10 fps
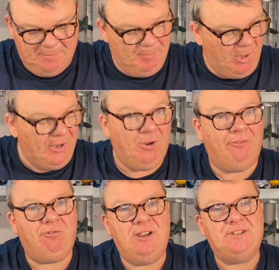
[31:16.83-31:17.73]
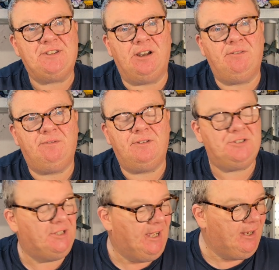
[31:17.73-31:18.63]
But I got free stuff,
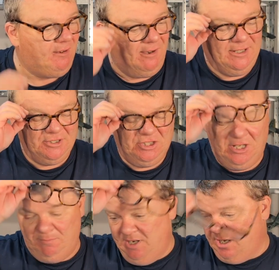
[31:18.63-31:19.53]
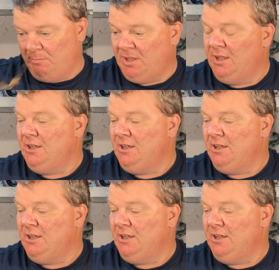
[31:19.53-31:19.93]
so that kind of cheered me up.